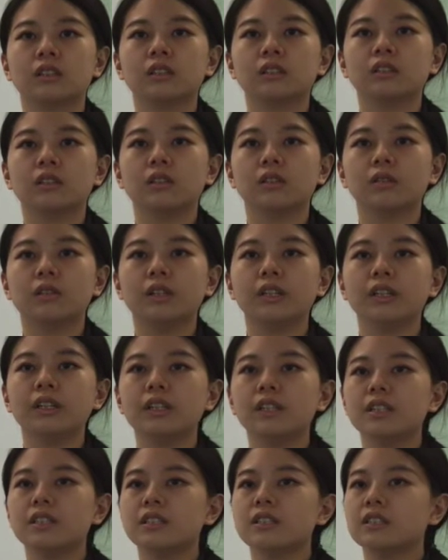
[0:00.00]
So here
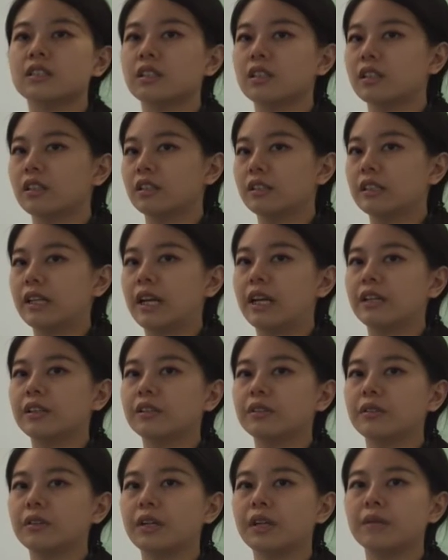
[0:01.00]
is the
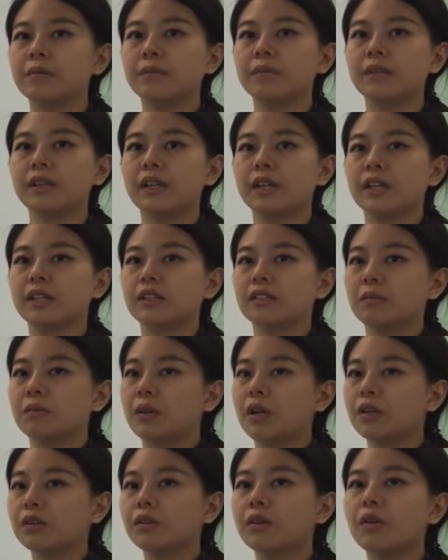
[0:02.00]
diagram and the
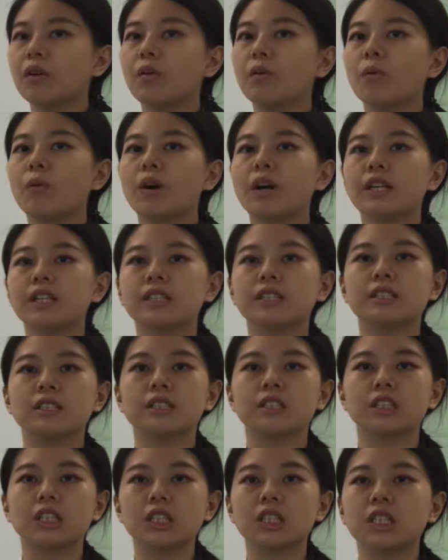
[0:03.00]
model. What is
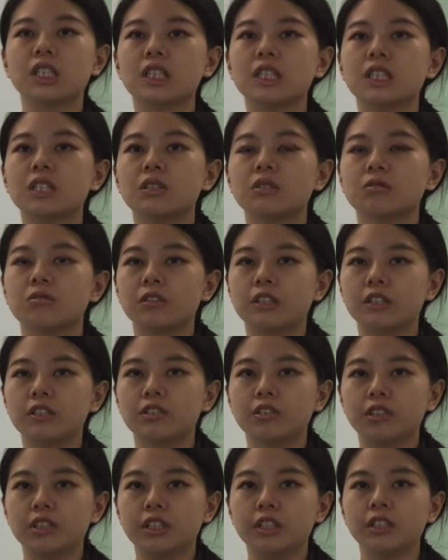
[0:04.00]
the downsizing
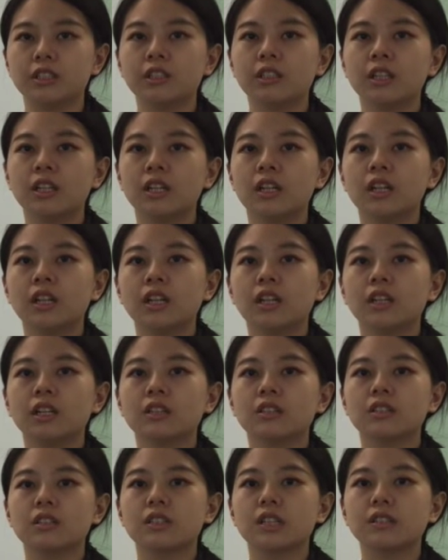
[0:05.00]
strategies?
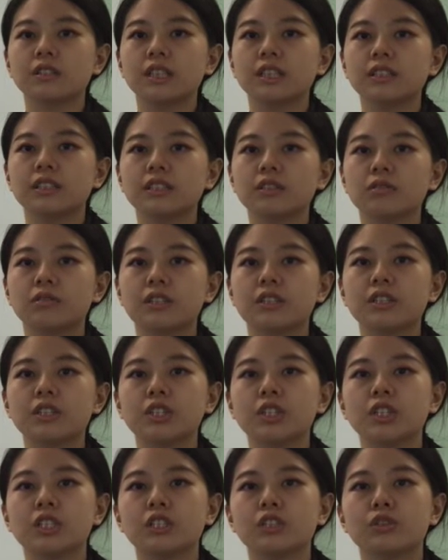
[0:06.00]
Downsizing
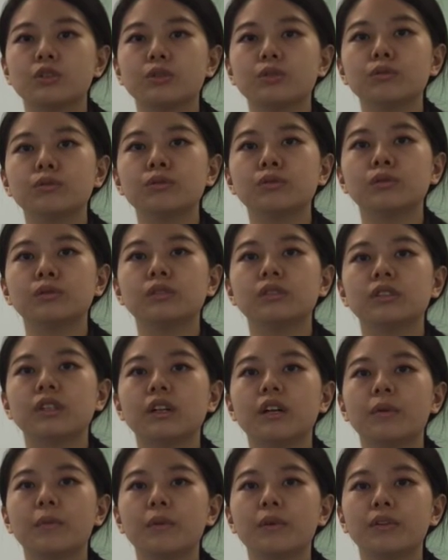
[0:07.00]
strategy is due to
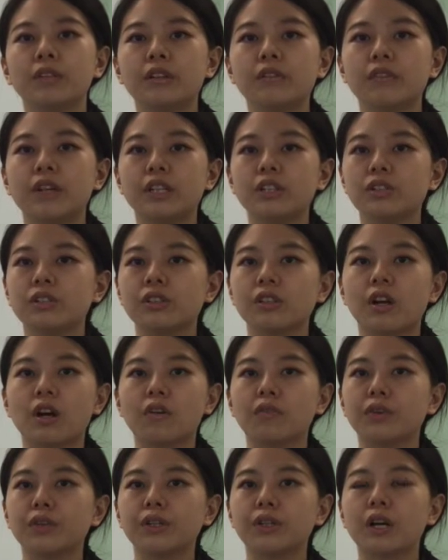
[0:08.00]
the motivation
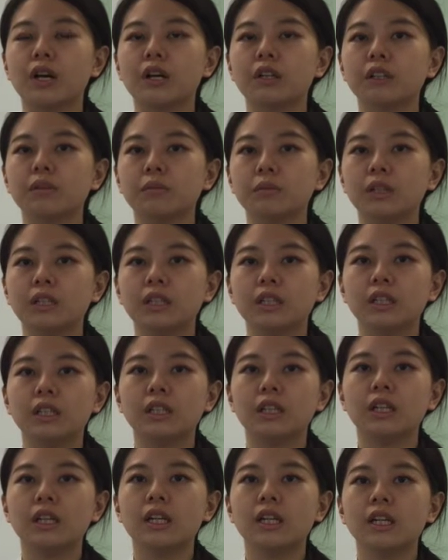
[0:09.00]
of
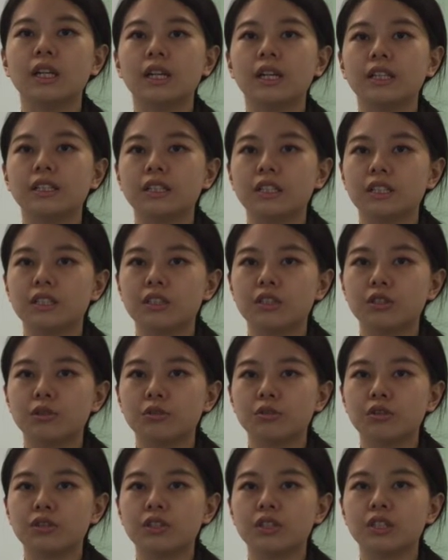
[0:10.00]
economy and
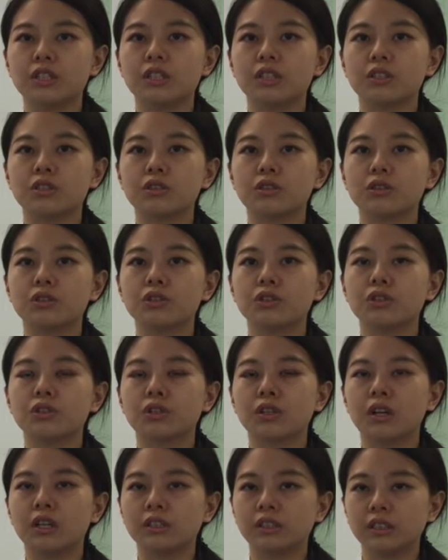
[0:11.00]
institution and social
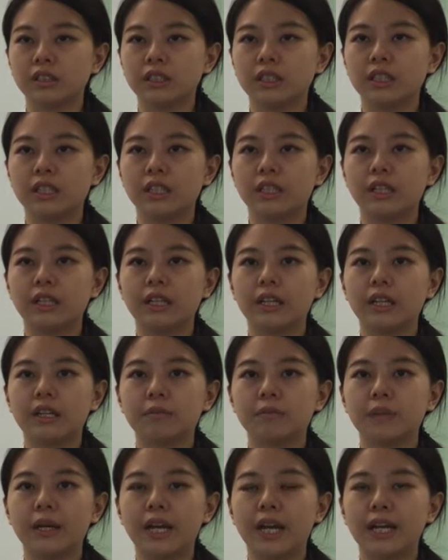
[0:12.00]
cognitive
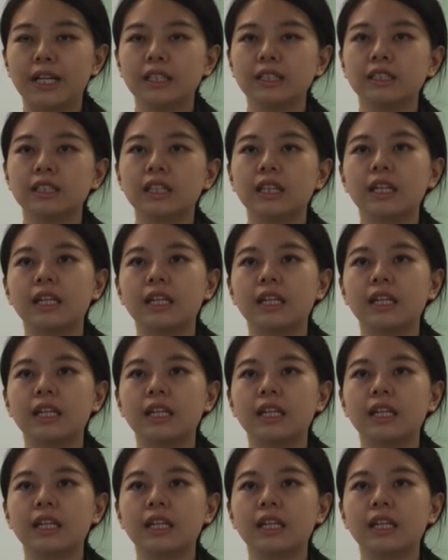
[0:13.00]
impacts,